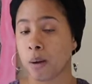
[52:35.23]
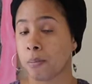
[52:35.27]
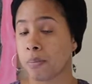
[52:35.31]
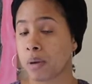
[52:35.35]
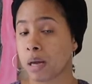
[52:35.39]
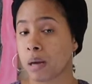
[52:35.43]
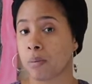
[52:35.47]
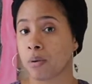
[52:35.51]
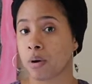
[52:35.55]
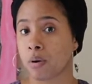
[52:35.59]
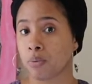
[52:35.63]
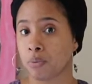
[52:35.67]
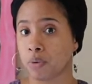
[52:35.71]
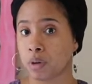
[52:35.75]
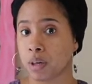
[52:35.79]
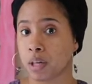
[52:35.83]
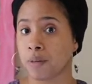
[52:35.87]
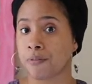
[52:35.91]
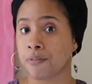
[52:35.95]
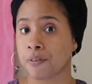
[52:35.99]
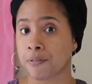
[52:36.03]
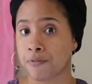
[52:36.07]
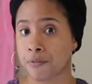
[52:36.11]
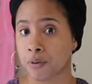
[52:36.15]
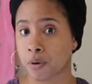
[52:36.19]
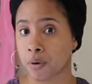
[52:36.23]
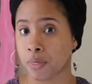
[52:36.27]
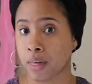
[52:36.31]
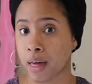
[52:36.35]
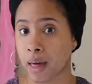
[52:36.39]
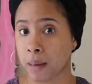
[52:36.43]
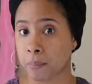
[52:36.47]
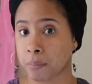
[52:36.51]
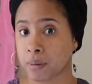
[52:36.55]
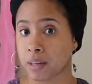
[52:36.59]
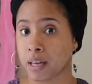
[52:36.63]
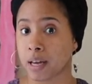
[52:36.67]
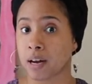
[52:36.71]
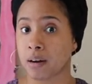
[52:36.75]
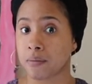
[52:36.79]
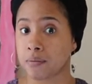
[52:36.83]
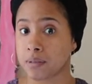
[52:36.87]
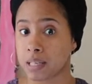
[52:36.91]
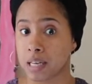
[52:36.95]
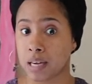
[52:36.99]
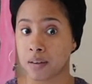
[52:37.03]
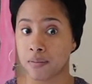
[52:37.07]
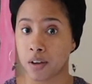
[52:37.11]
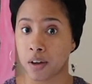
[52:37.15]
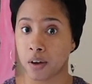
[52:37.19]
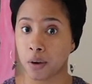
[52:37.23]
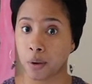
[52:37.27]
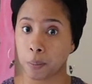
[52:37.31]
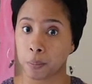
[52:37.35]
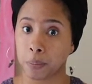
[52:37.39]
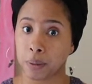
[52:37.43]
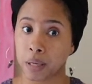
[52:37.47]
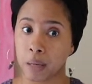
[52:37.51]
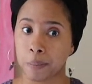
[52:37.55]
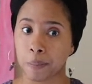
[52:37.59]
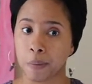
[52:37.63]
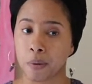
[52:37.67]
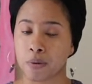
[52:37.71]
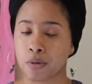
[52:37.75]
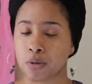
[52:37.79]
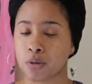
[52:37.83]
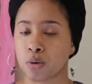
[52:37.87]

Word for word: be able to really fulfill that plan of saving her people.